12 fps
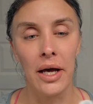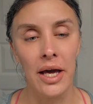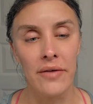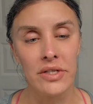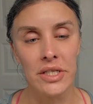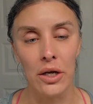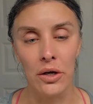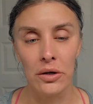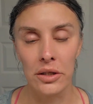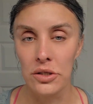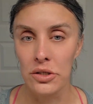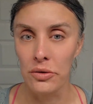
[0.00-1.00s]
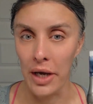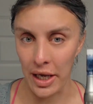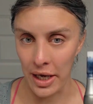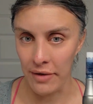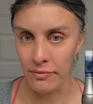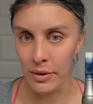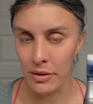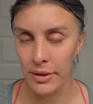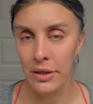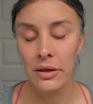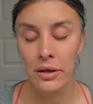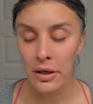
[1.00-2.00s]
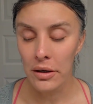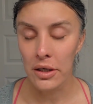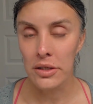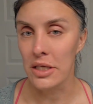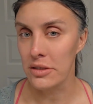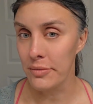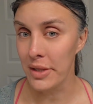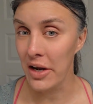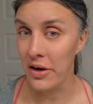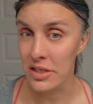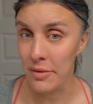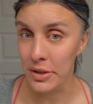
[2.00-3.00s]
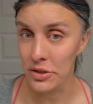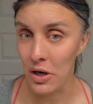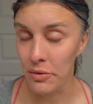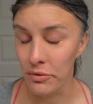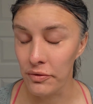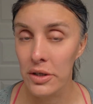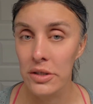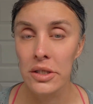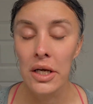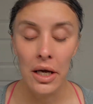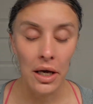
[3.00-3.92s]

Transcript: I have it set currently to 1/2 millimeter because that's some of the areas I'm going to start with first.